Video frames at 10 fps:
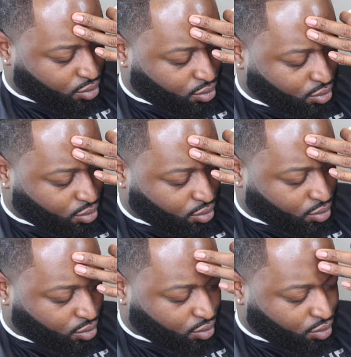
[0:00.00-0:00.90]
get the glue
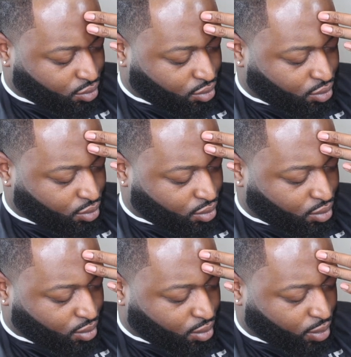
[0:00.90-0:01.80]
applied, I'm going
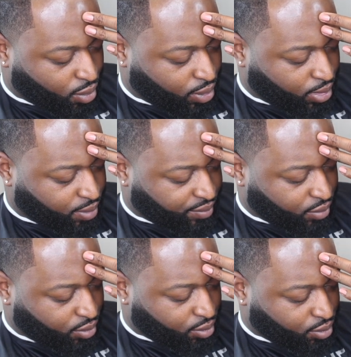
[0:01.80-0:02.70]
to show you guys
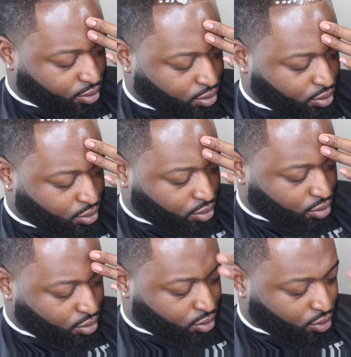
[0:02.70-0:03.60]
exactly what it looks
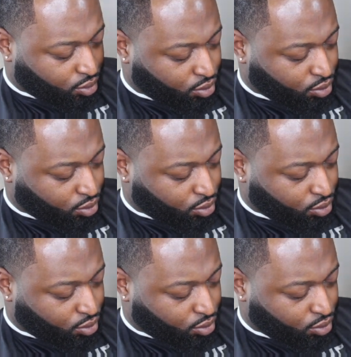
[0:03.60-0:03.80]
like,